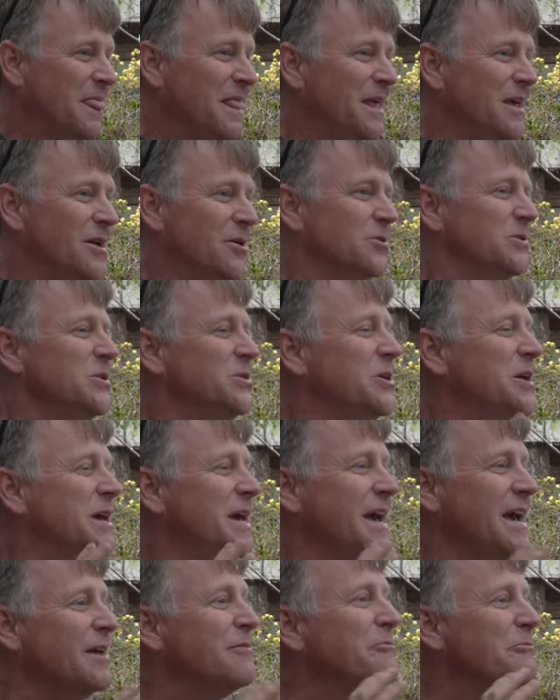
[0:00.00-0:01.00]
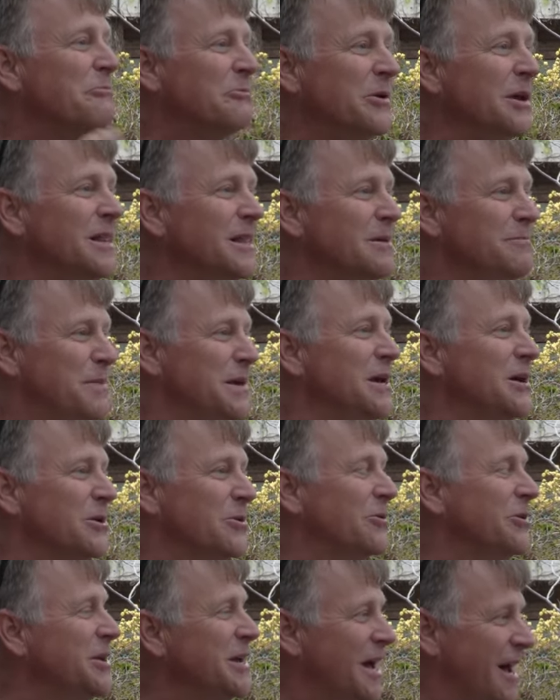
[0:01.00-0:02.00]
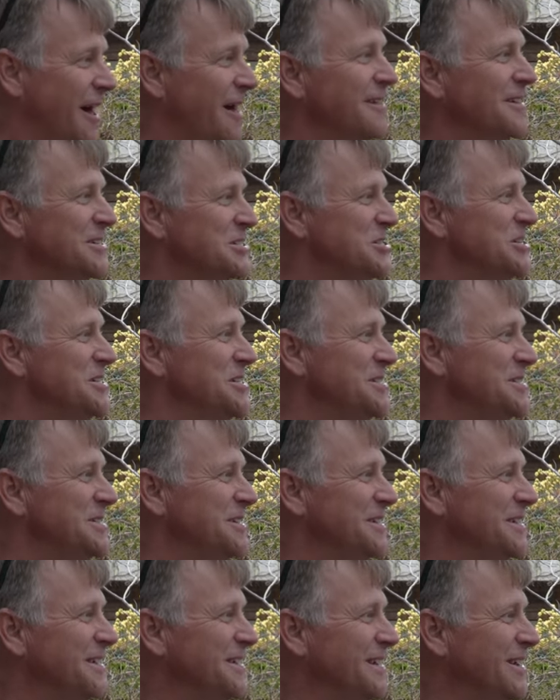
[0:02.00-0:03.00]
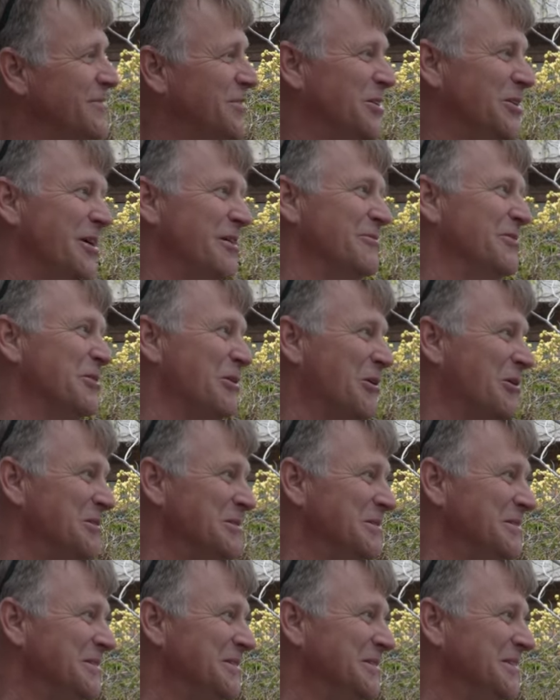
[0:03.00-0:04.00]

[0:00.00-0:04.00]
you know you can't really be a good ecologist if you don't have a garden.